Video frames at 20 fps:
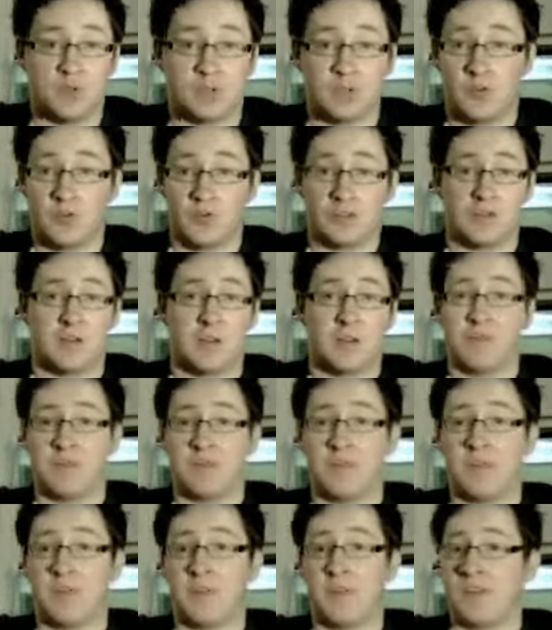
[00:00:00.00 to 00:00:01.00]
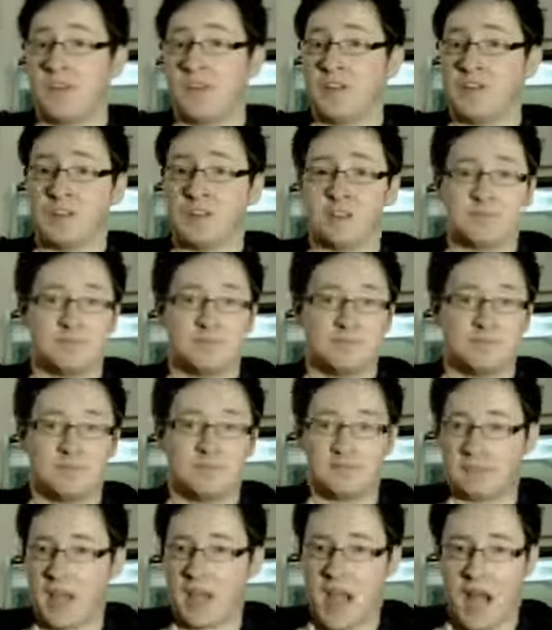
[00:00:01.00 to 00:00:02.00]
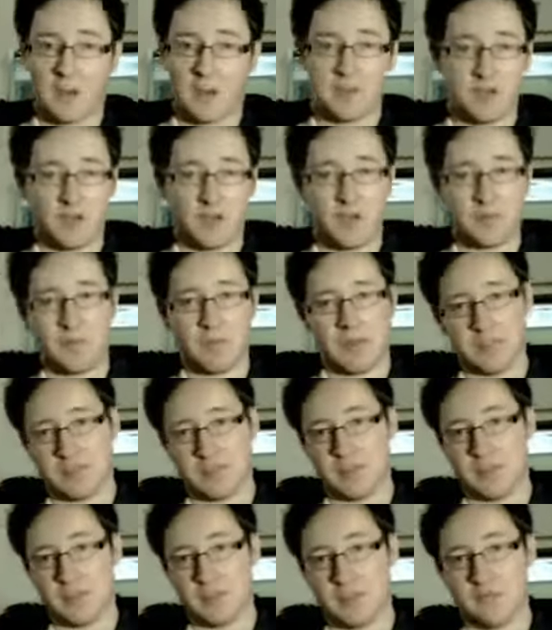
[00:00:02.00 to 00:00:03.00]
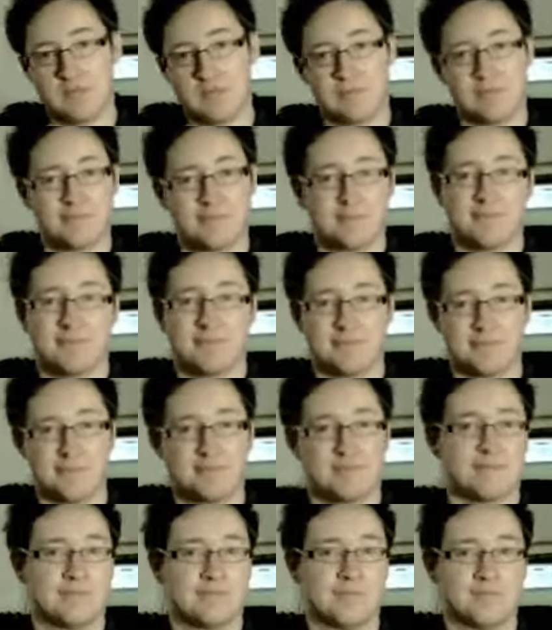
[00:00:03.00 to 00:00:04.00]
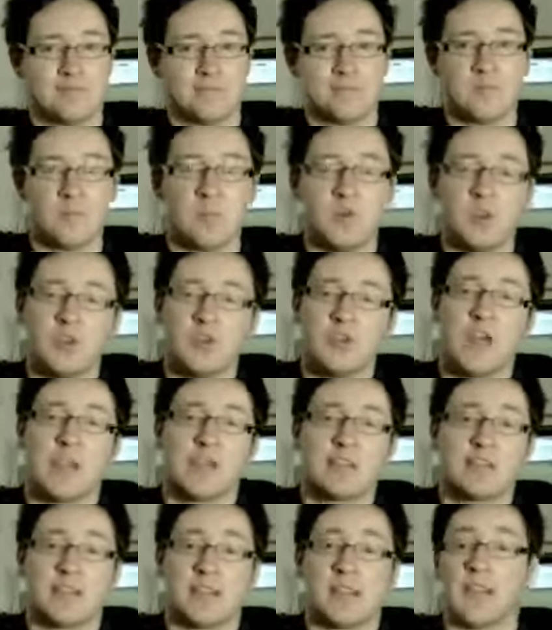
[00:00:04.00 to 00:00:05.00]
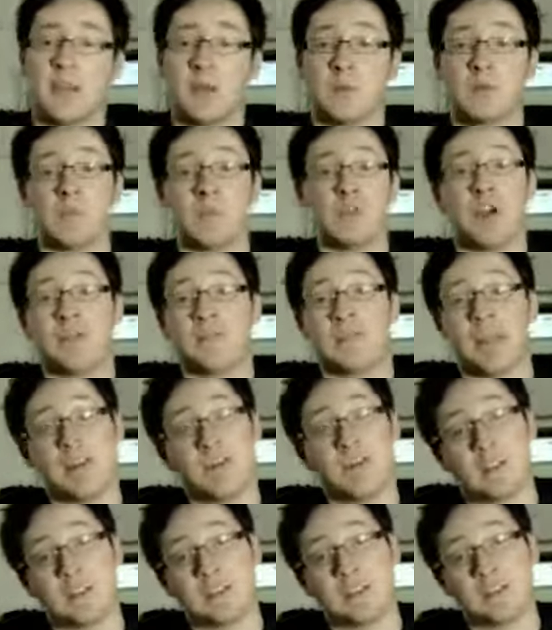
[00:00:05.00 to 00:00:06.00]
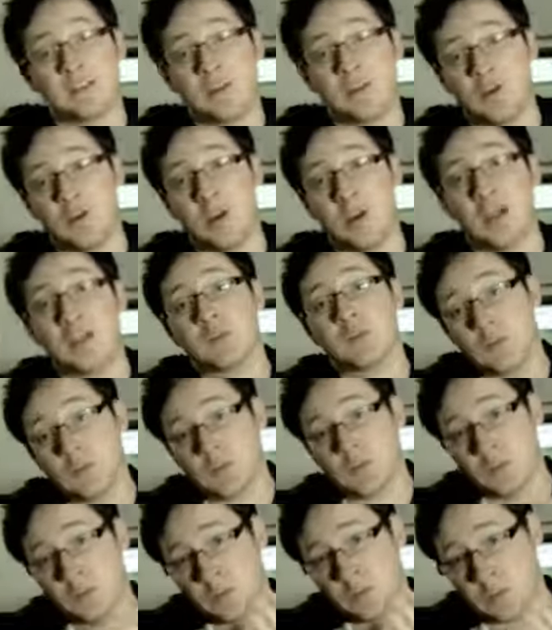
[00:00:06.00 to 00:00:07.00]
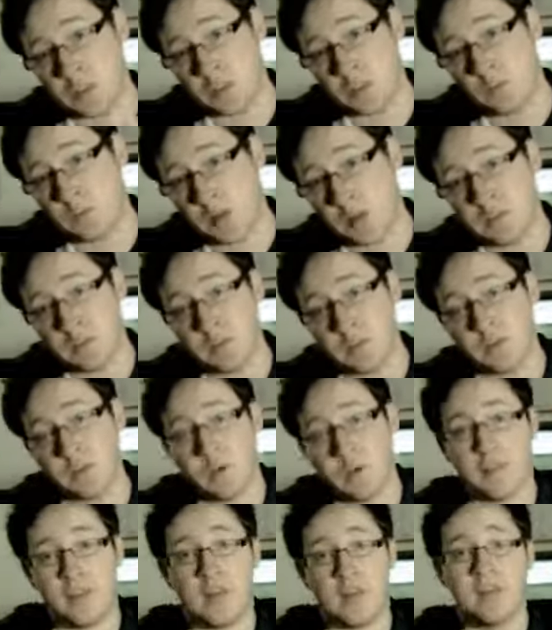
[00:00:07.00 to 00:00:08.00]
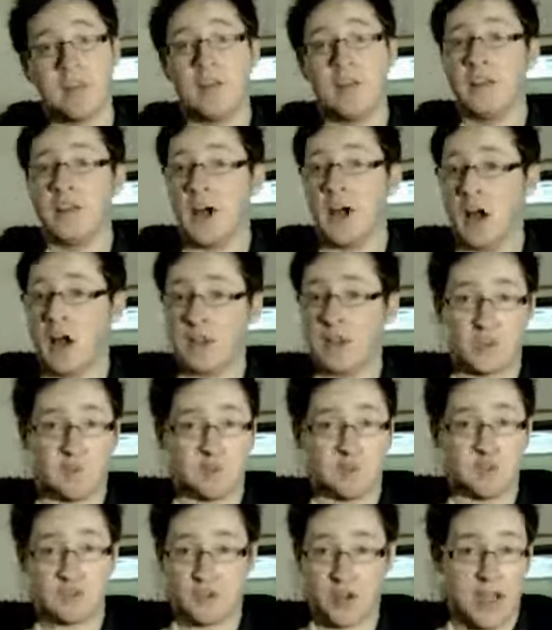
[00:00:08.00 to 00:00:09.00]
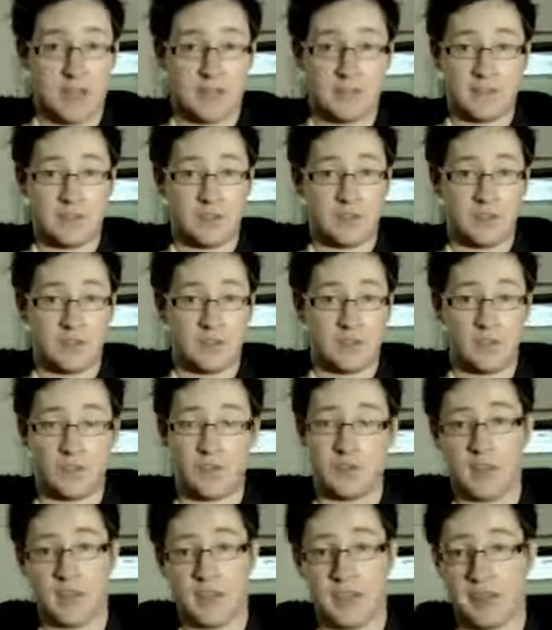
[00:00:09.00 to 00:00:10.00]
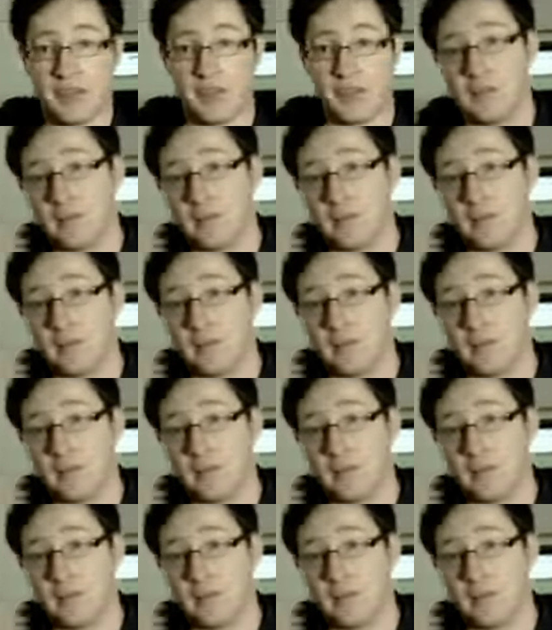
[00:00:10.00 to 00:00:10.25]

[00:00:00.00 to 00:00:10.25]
a lot of stuff happily on my tv what do you guys think? do you have Netflix in the US? What, what's your experiences with it? And have you tried the, the UK